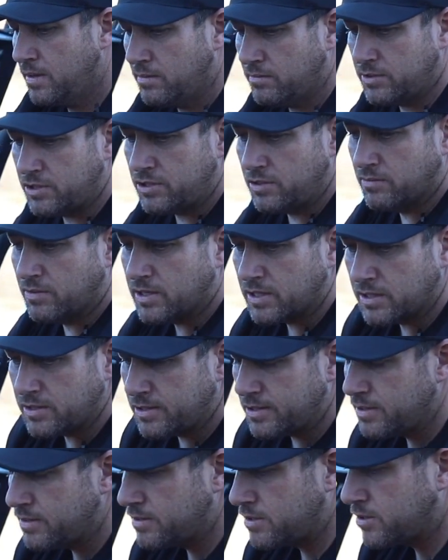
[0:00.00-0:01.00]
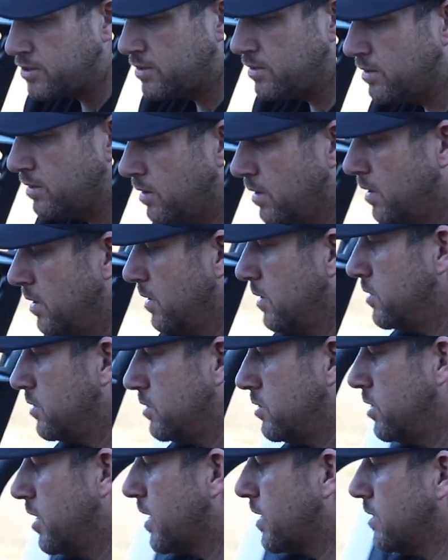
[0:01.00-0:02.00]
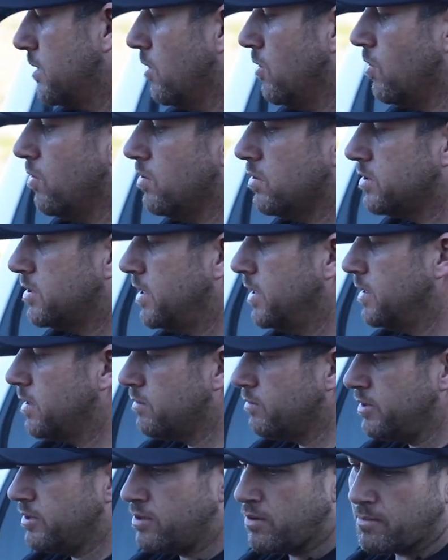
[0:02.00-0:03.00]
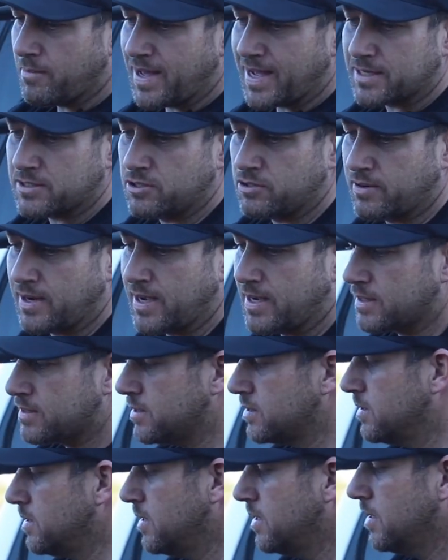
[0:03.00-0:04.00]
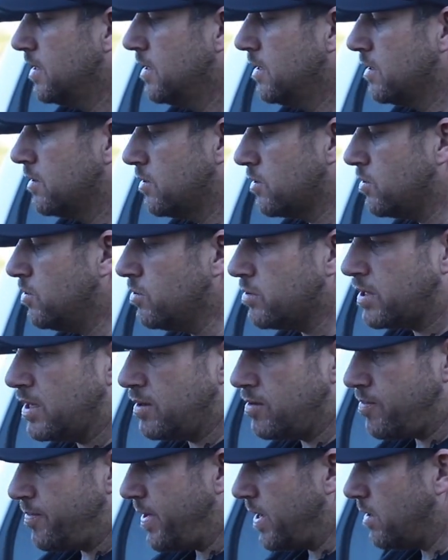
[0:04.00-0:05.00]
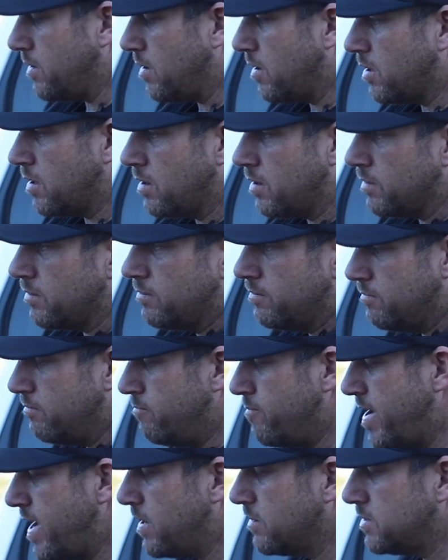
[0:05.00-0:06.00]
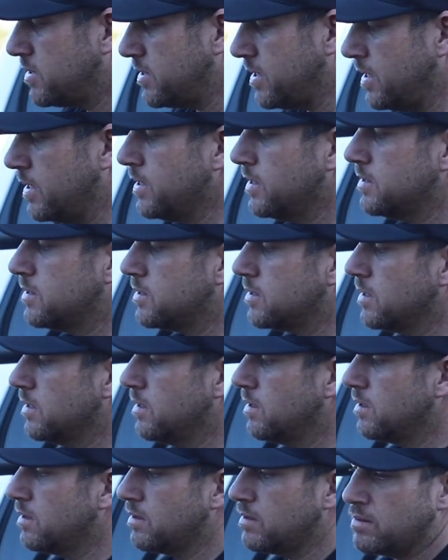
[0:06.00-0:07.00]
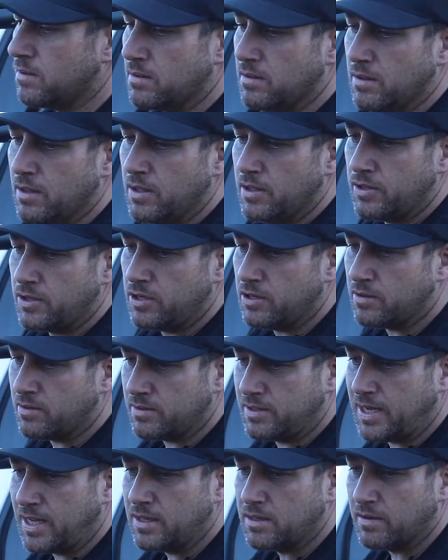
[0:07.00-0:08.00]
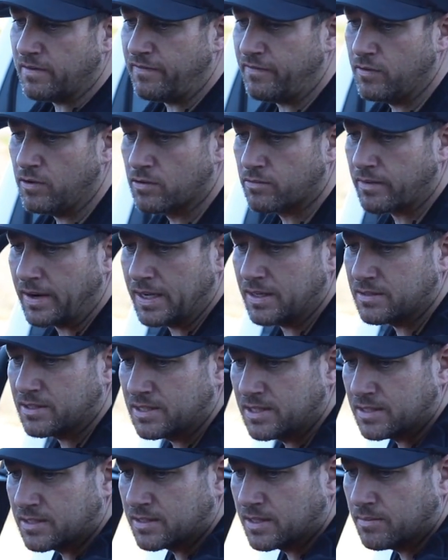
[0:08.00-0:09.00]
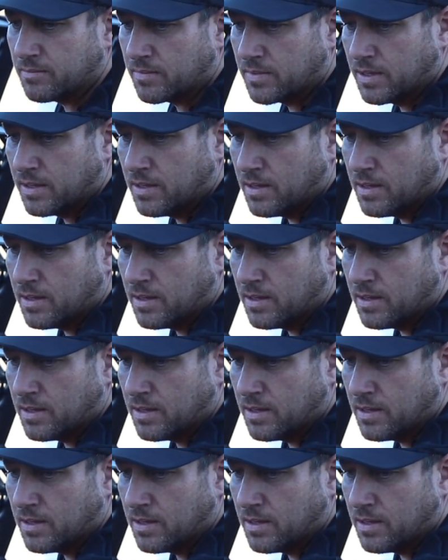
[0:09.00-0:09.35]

what you want to do is check the holes here with your MaxTrax. The cool thing about our mounts is you don't need the full rail system